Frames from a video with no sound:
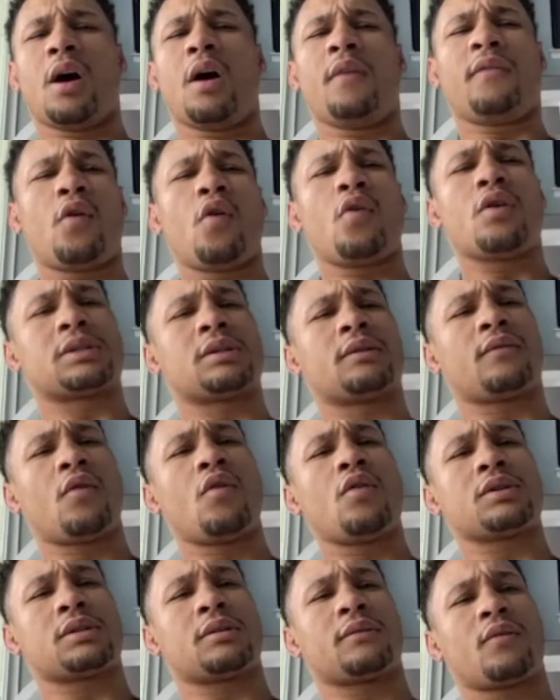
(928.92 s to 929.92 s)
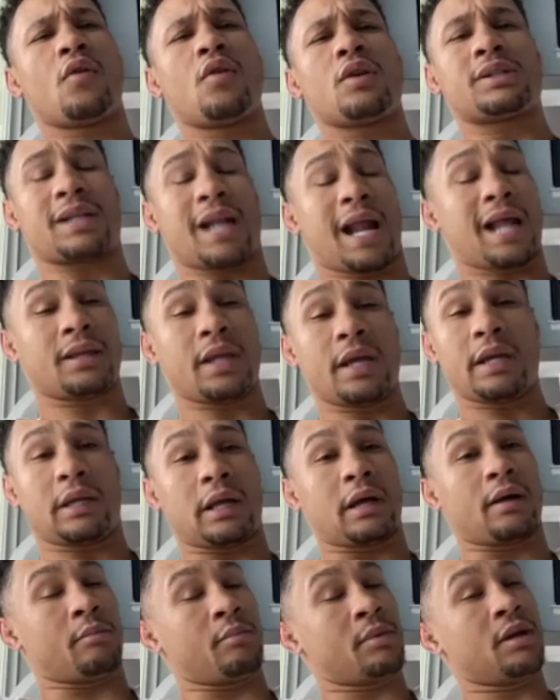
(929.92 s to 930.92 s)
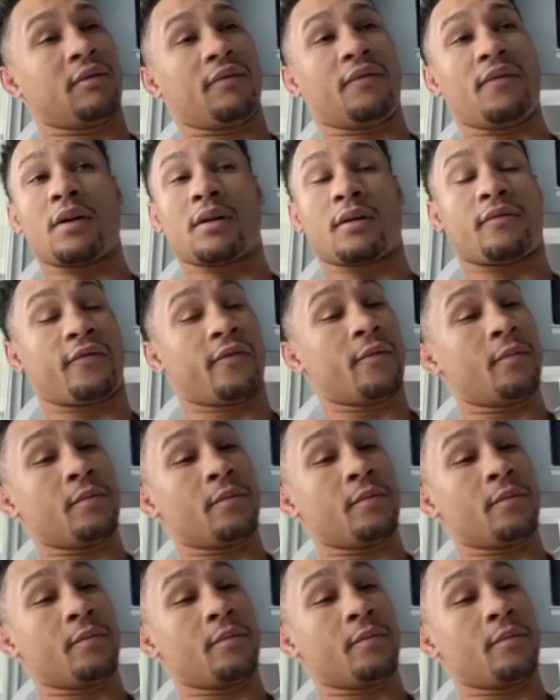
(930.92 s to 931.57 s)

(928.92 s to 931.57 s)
Of course, of course, of course. And I think, I mean, fuck, for